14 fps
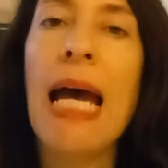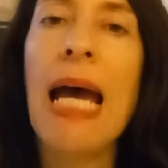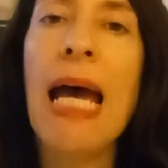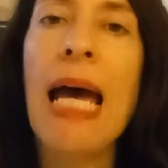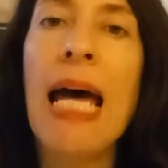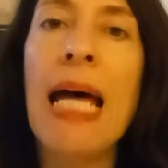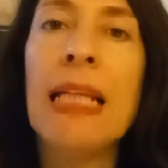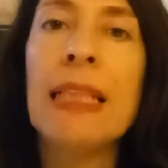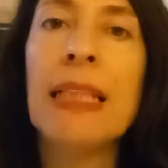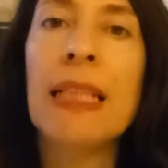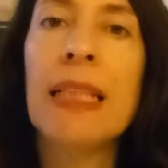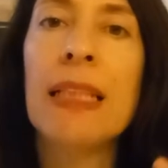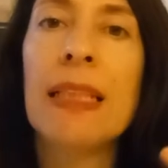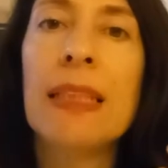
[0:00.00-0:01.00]

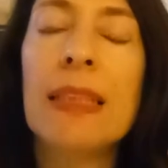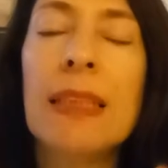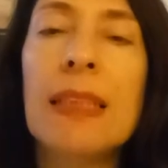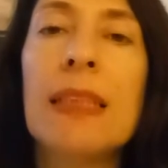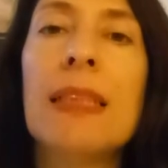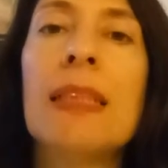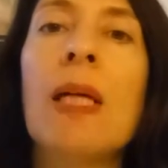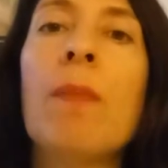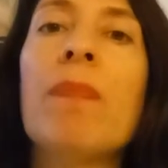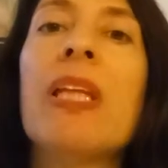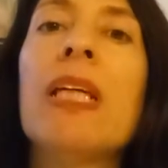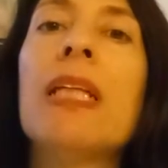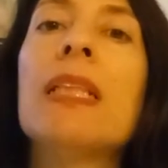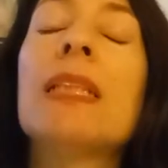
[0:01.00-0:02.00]
and
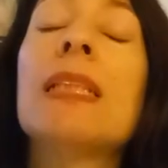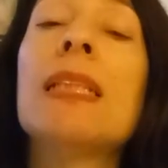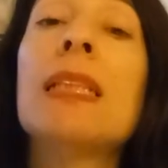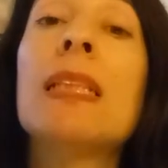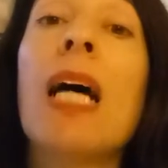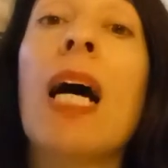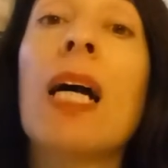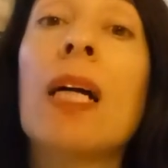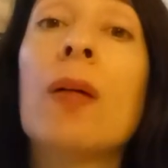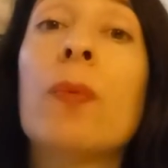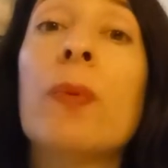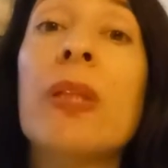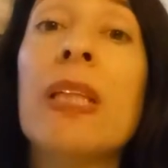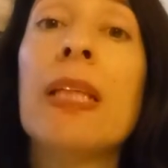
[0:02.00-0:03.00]
something is stuck
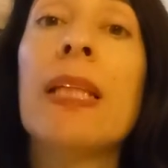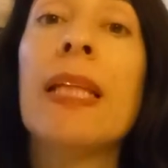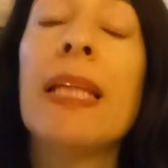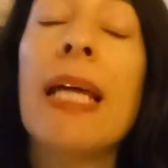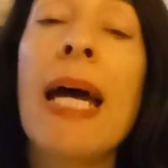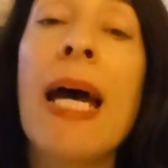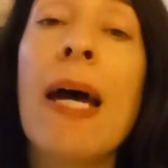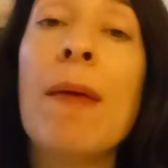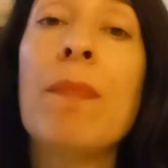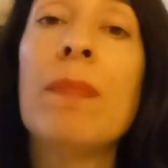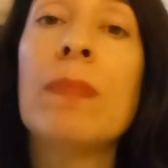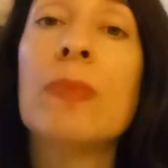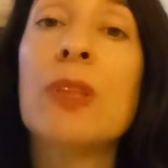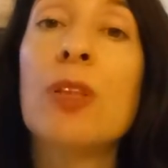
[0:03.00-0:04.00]
within
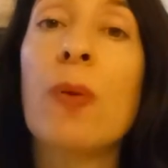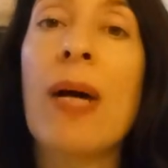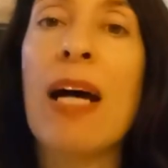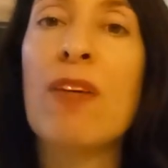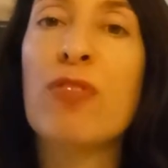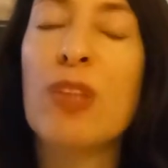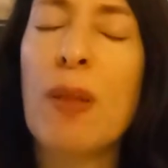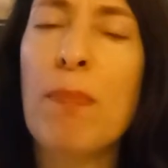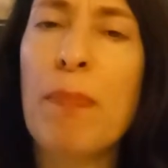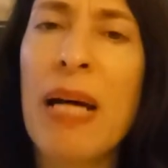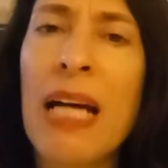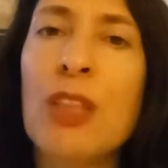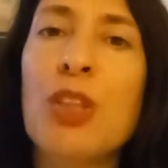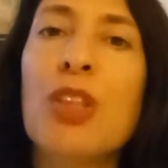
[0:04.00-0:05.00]
them, so have
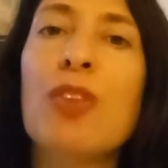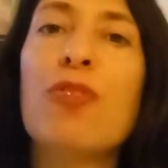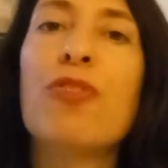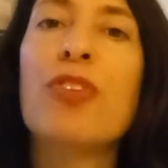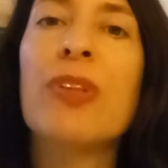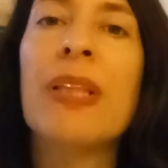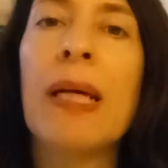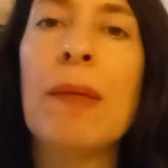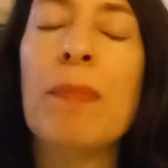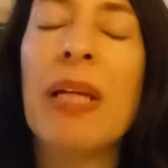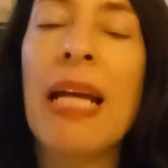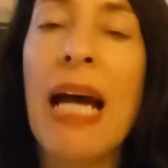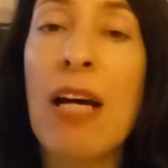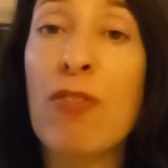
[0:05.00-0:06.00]
compassion for them
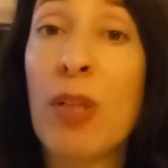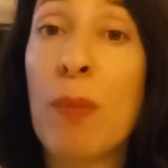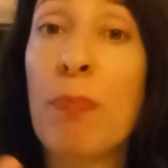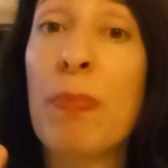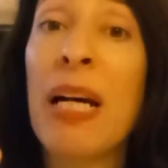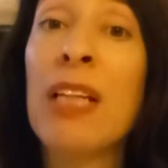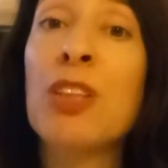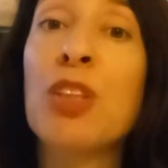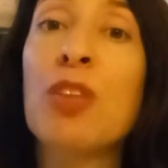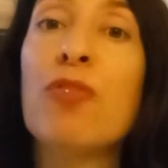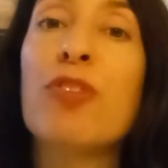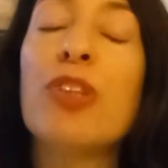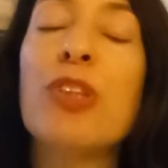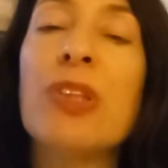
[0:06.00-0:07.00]
and have compassion
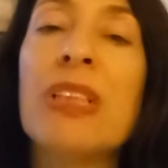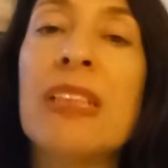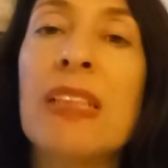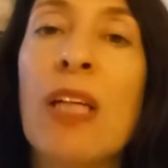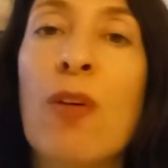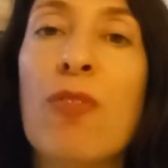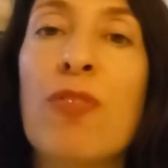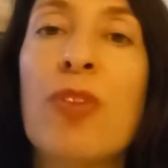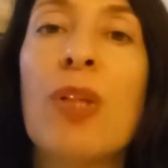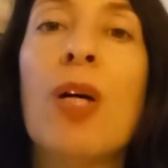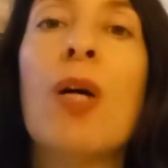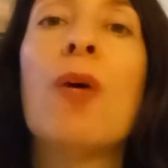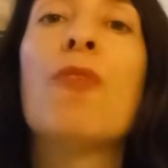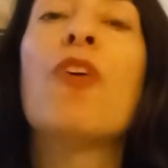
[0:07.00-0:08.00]
for yourself
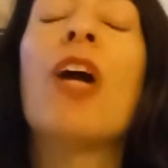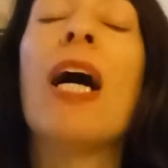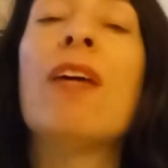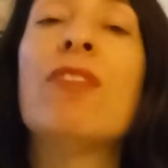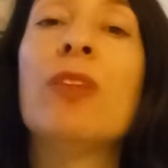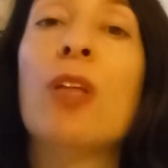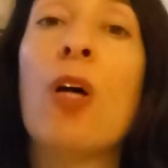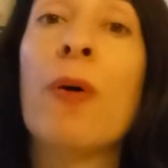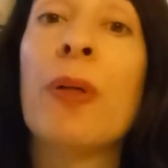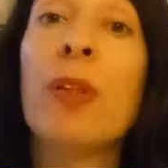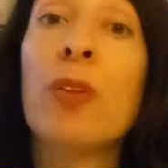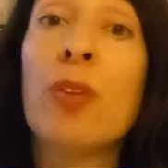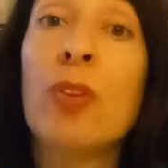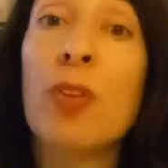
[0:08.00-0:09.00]
for having
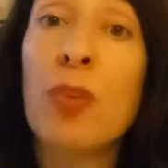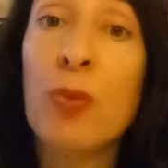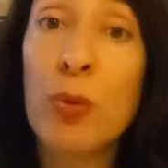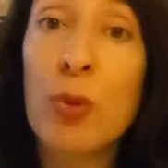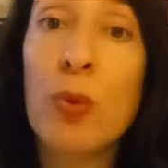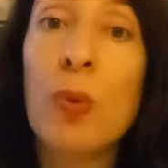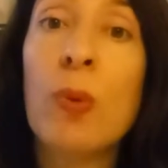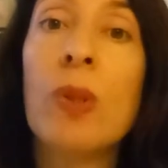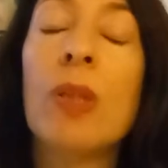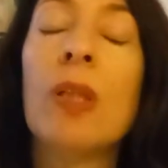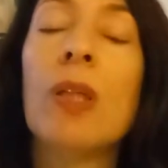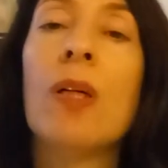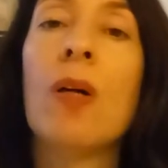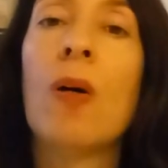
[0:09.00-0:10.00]
going through
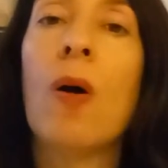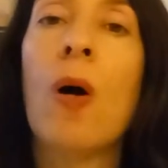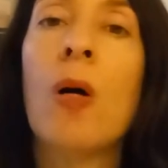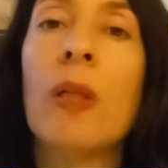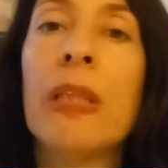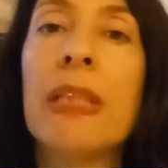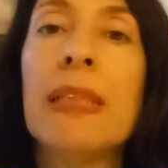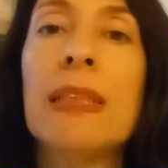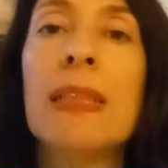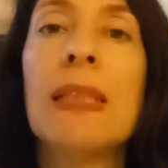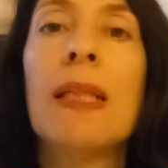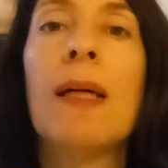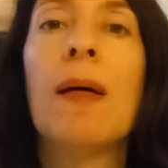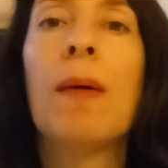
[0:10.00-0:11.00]
all this.
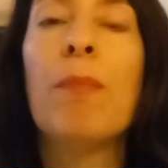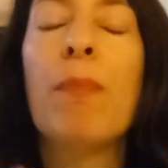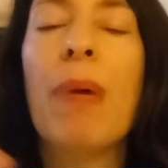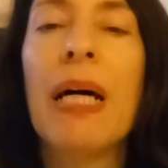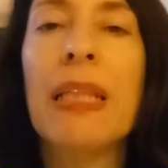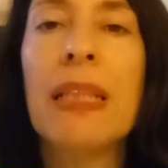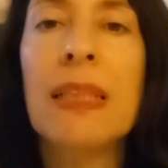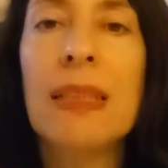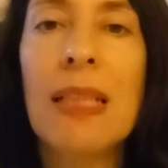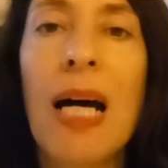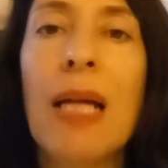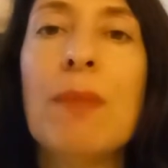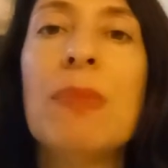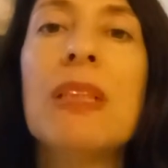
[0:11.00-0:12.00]
But the
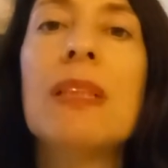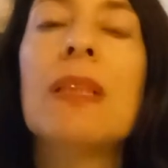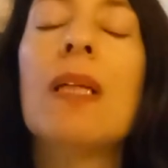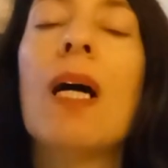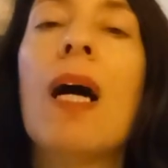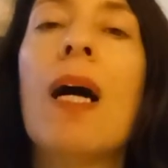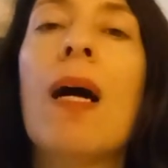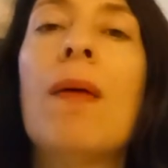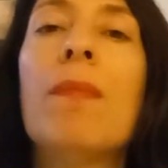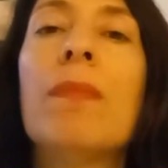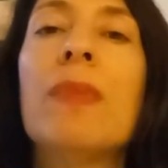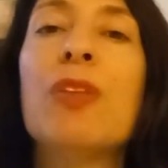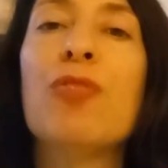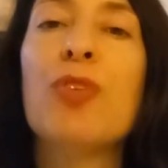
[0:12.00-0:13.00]
time has
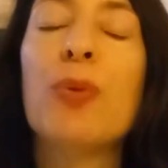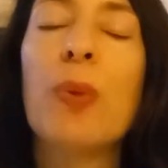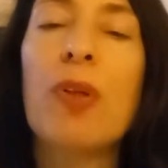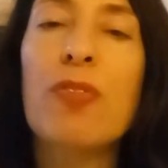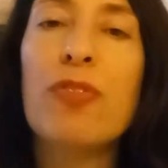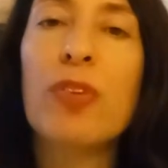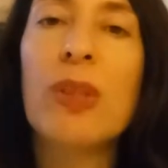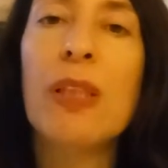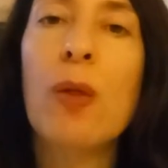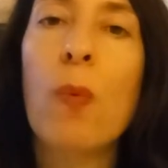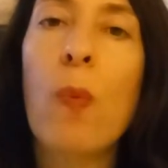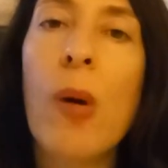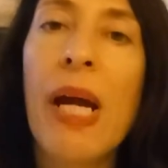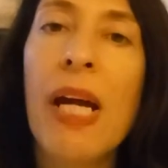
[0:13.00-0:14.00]
come, if you are fully
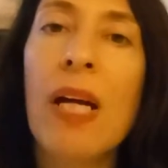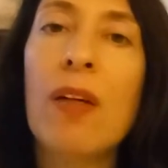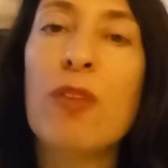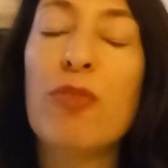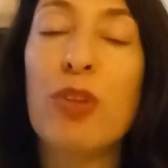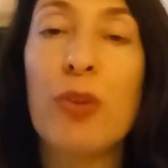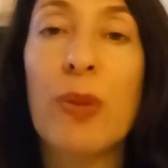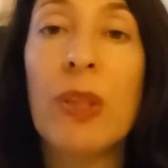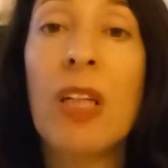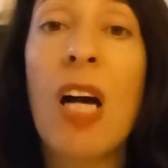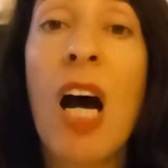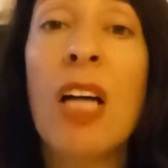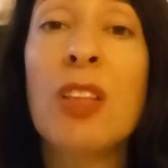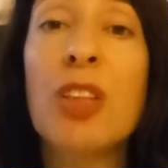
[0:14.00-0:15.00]
aware, if you're
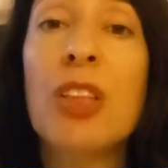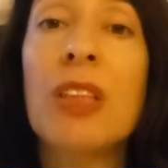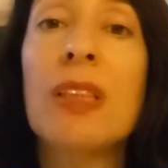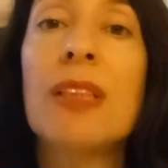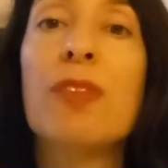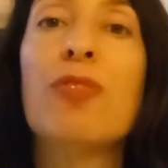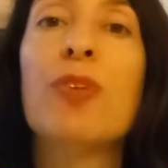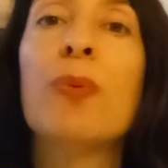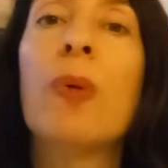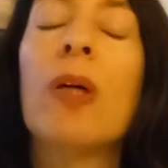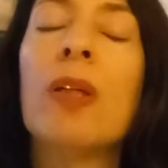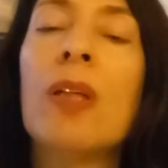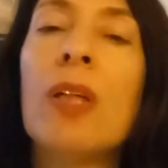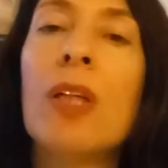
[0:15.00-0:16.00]
conscious, if you
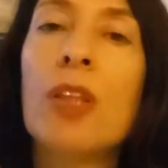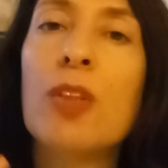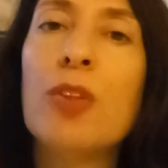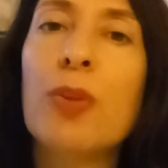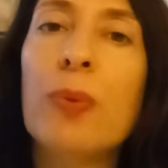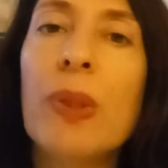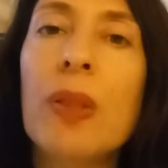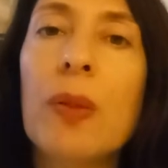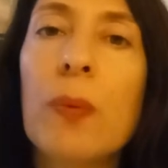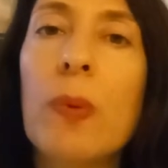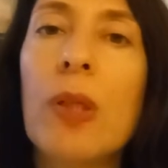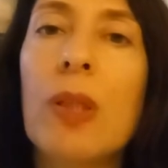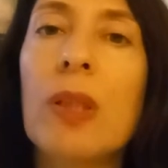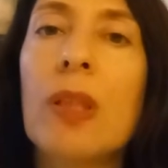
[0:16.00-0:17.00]
are doing the
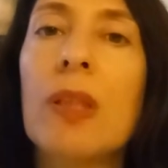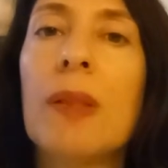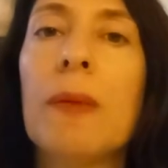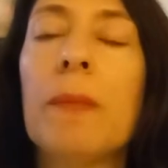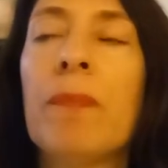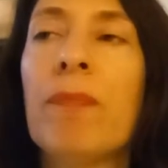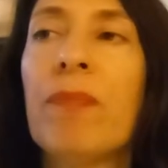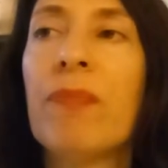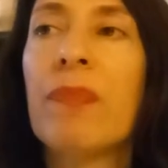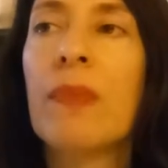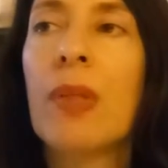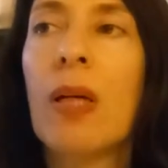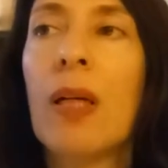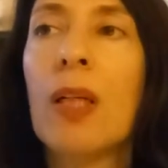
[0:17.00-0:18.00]
work
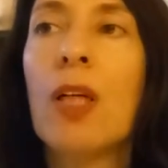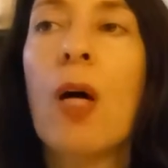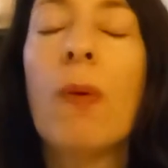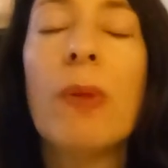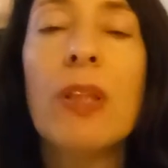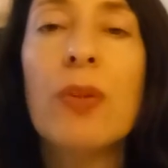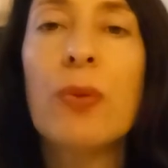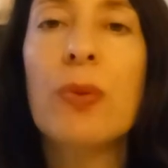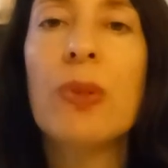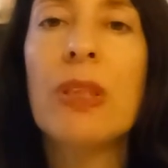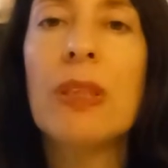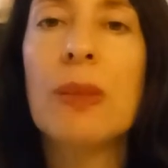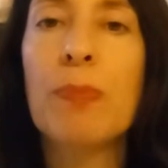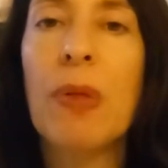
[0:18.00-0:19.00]
and going through
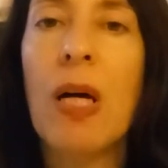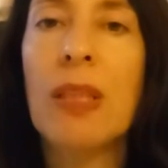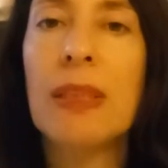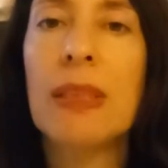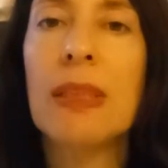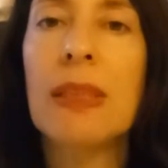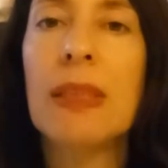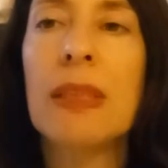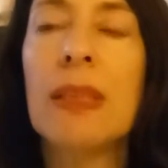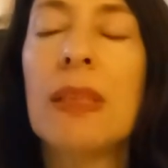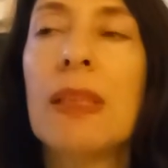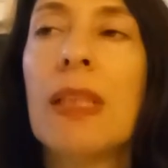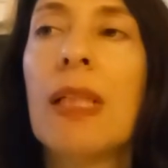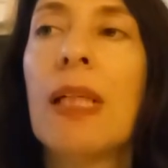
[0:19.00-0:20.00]
these
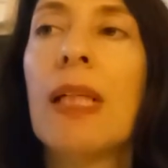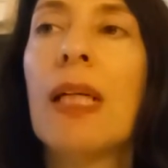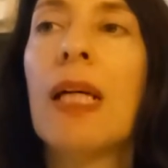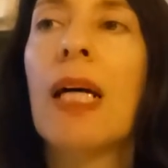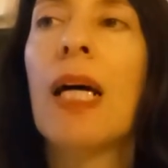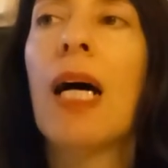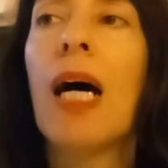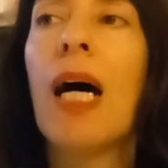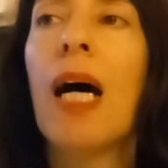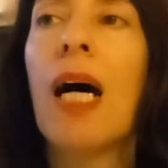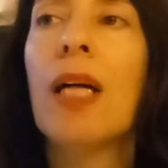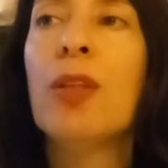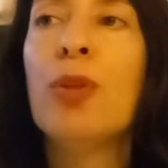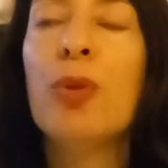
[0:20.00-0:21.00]
processes,
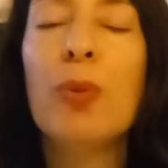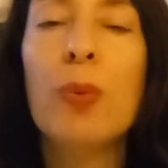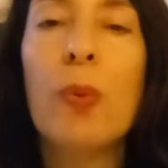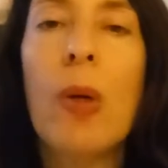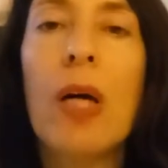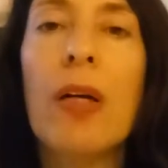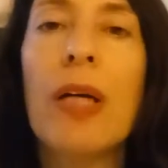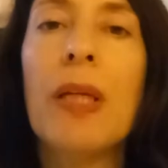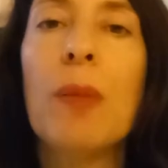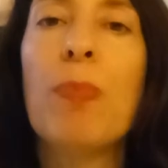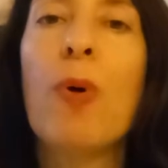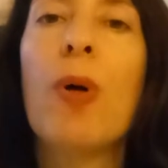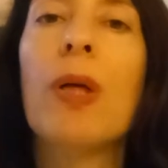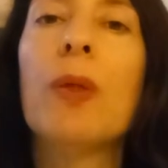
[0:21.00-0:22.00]
you are at a
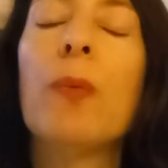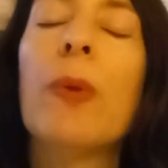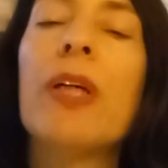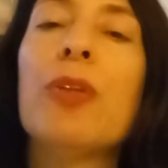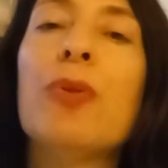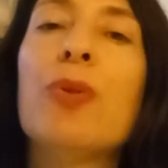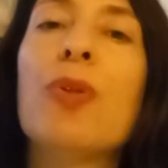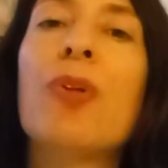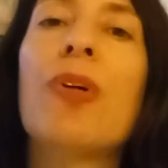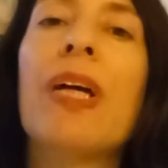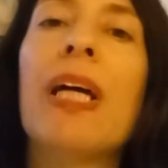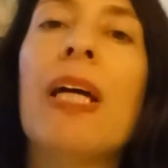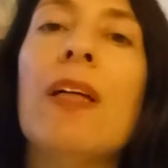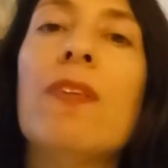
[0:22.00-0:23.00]
point where you
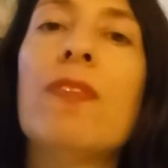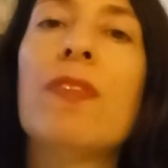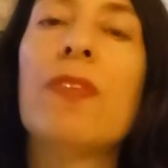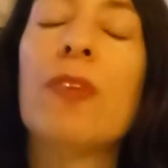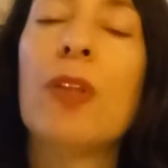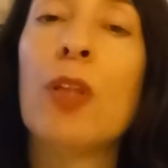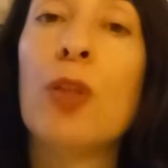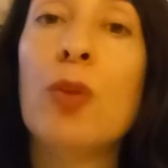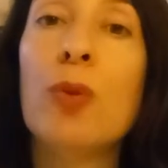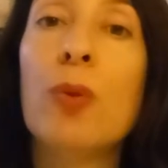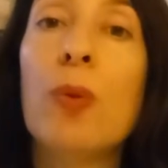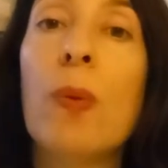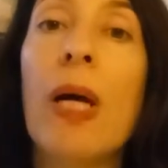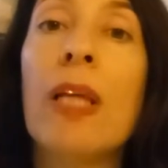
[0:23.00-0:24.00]
crave the
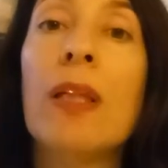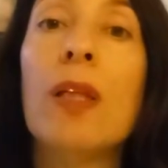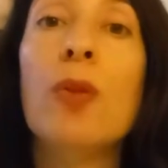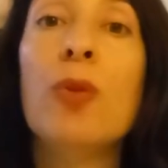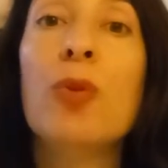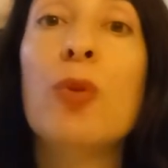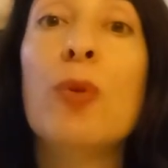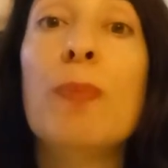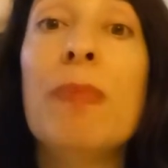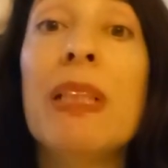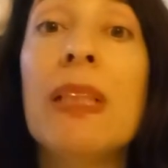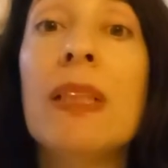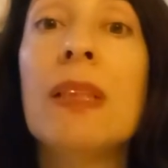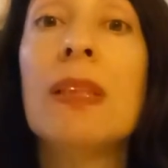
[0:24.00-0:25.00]
new, and the new
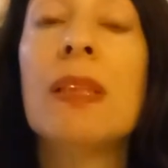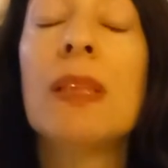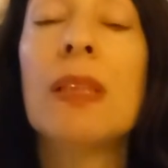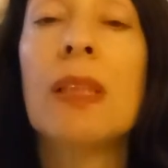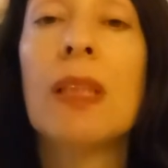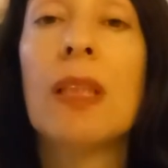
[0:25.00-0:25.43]
means